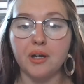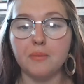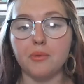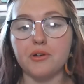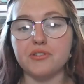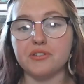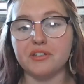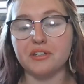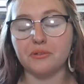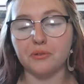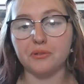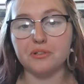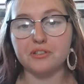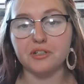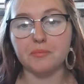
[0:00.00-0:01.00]
Personally, it
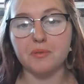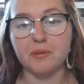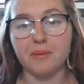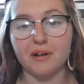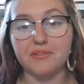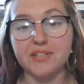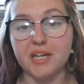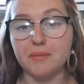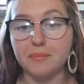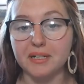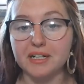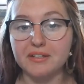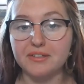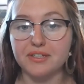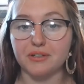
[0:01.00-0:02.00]
only took me about 10
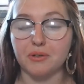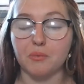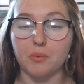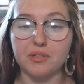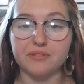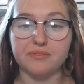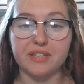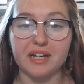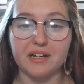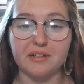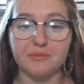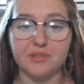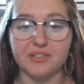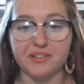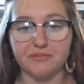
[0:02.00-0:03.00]
minutes, so it wasn't that it
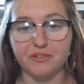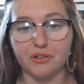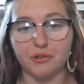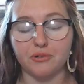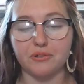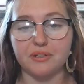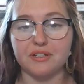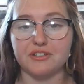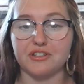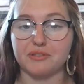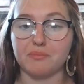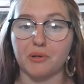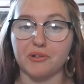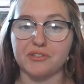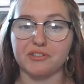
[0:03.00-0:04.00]
was difficult. It's just
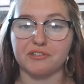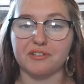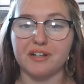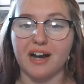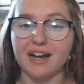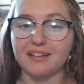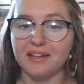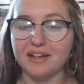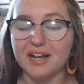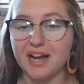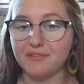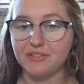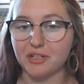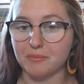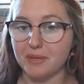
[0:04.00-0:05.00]
personally, I like
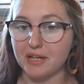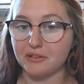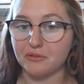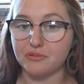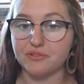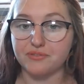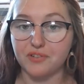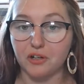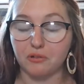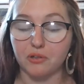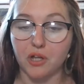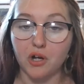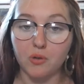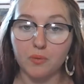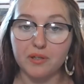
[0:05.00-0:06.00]
having a manual to follow
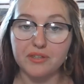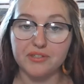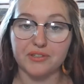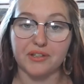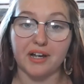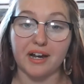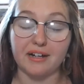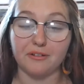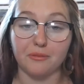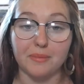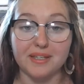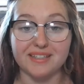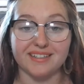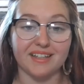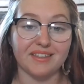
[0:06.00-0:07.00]
along with so that I don't
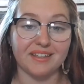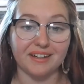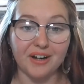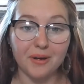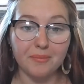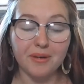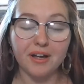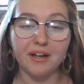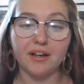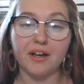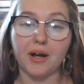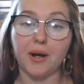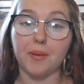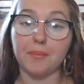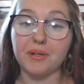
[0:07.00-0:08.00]
mess anything up.
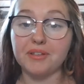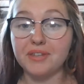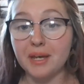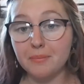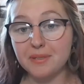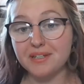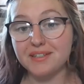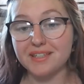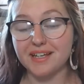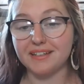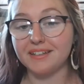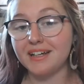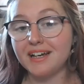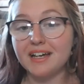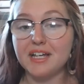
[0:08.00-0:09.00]
But that being
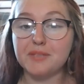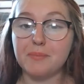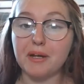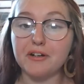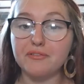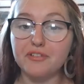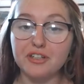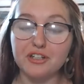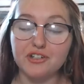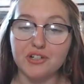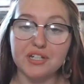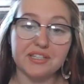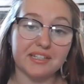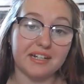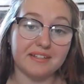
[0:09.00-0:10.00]
said, it's better for the
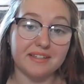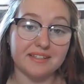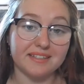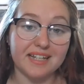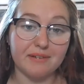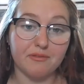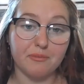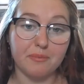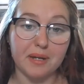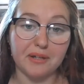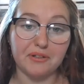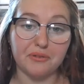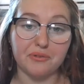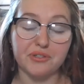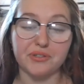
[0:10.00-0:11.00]
trees that it doesn't have a
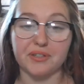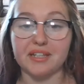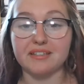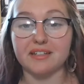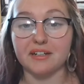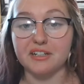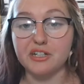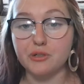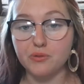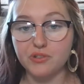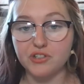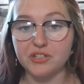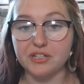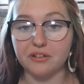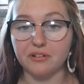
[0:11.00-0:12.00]
manual, so that's not a huge
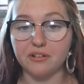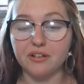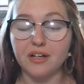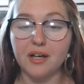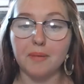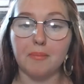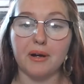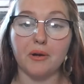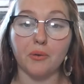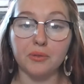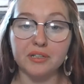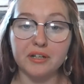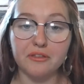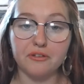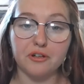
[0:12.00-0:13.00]
deal. My
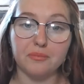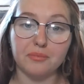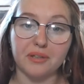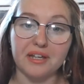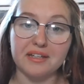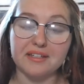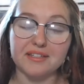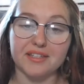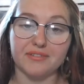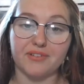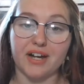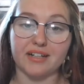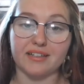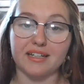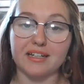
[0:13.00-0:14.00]
only other complaint is the
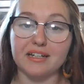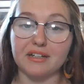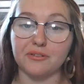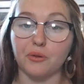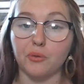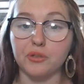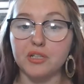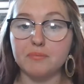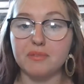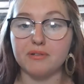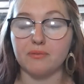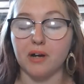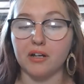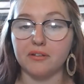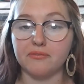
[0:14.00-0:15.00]
fact that it can only be
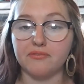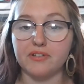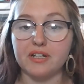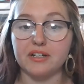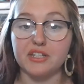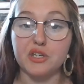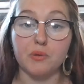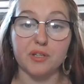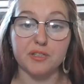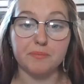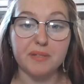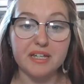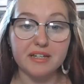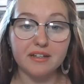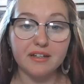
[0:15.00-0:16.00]
run via
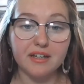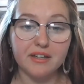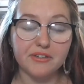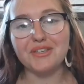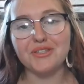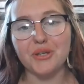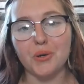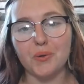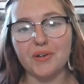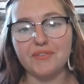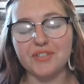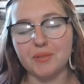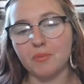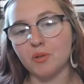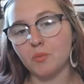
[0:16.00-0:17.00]
USB. So if
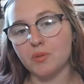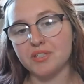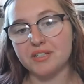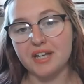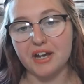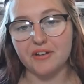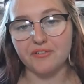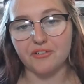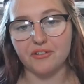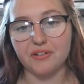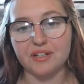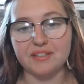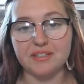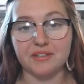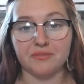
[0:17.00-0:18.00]
someone wasn't careful
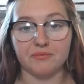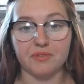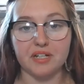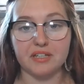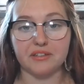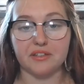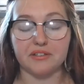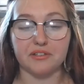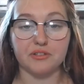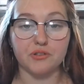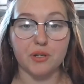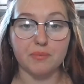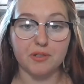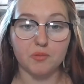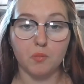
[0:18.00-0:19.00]
and didn't read the
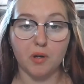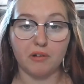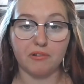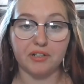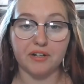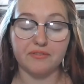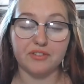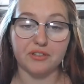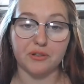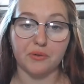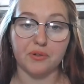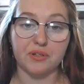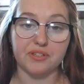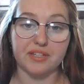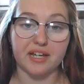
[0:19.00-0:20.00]
description well enough to
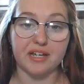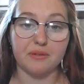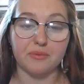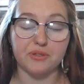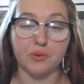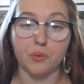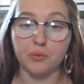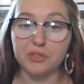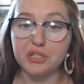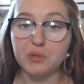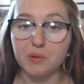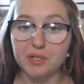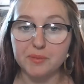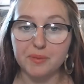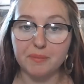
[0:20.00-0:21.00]
notice that it was only
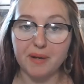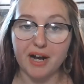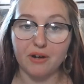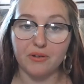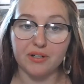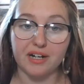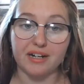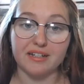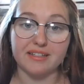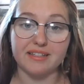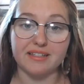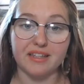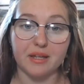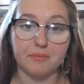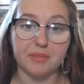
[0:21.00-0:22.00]
USB powered, I could
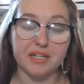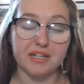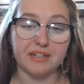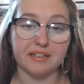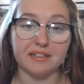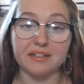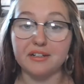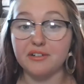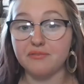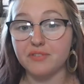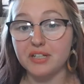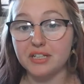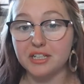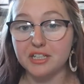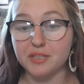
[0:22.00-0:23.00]
see that being an
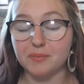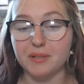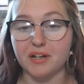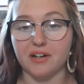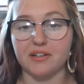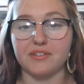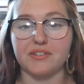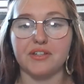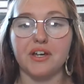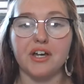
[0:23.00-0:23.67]
inconvenience because